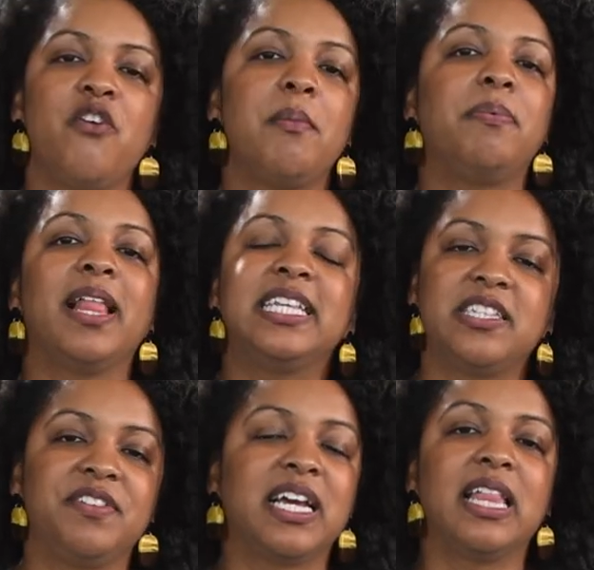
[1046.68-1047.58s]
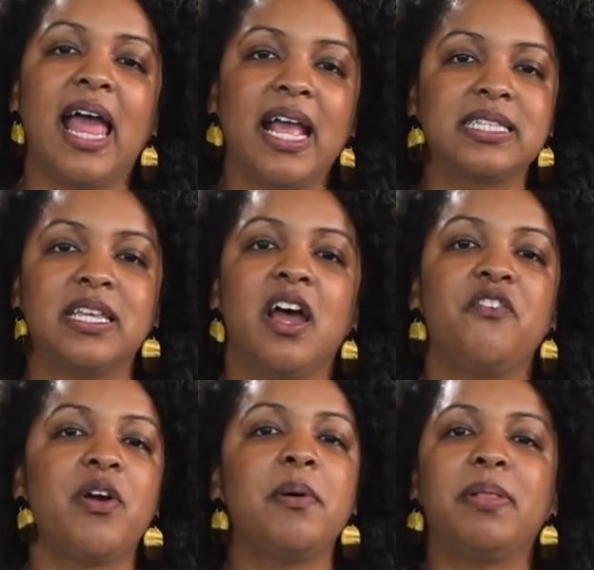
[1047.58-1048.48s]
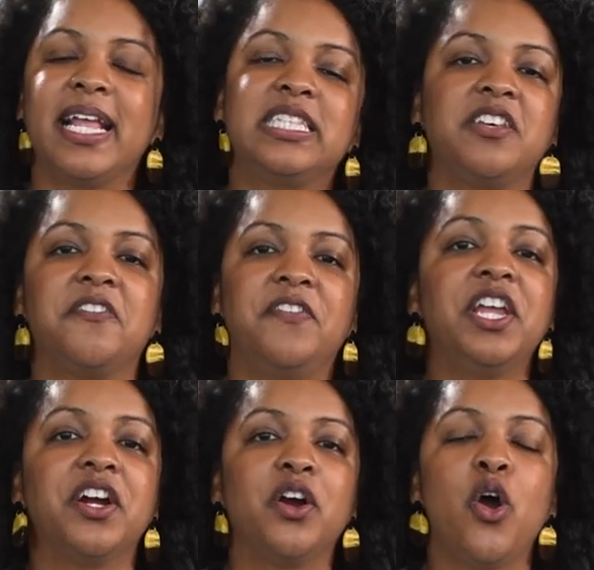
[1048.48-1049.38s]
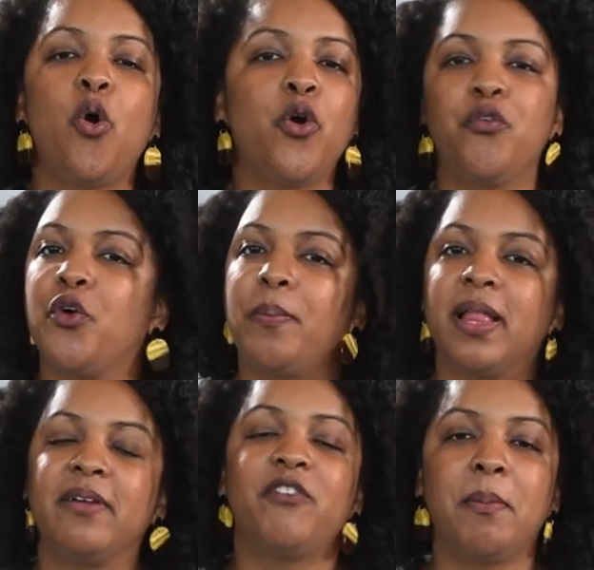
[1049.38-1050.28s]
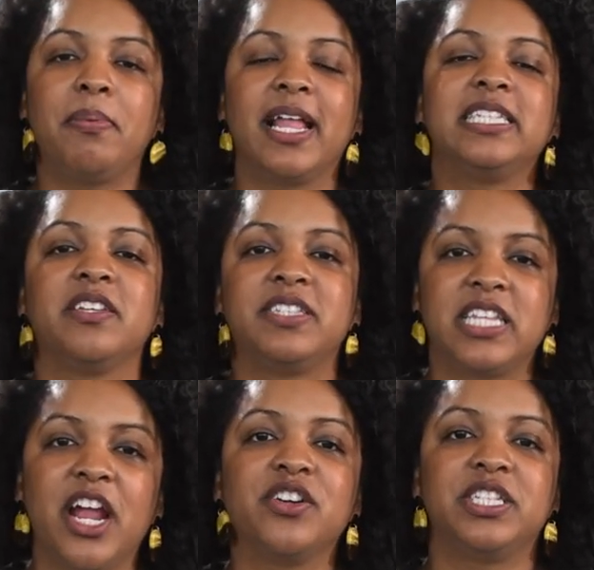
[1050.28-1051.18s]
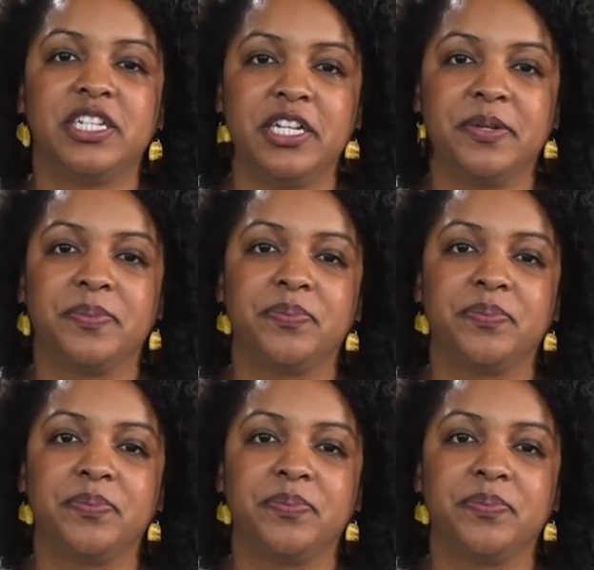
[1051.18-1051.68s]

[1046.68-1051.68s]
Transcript: from a place of neglect, from a place of fear, or from a place of scarcity.